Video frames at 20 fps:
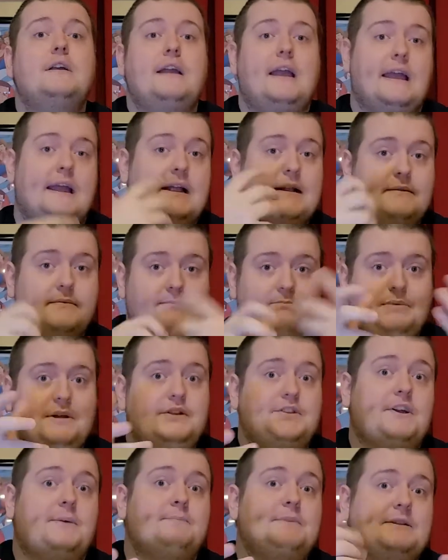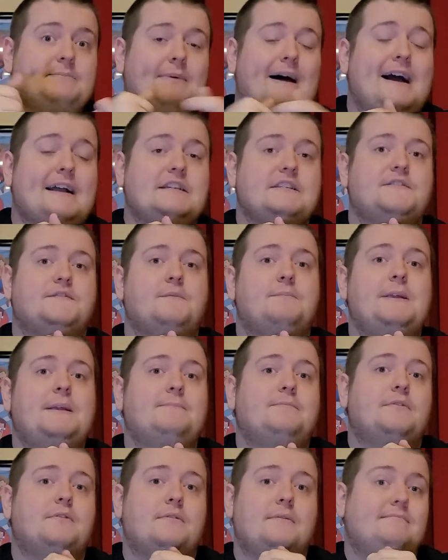and built up these boxes for
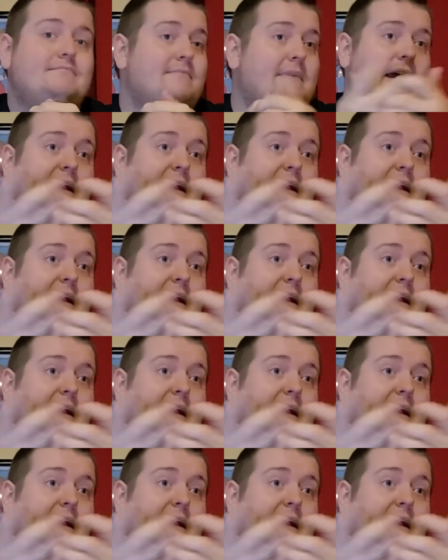people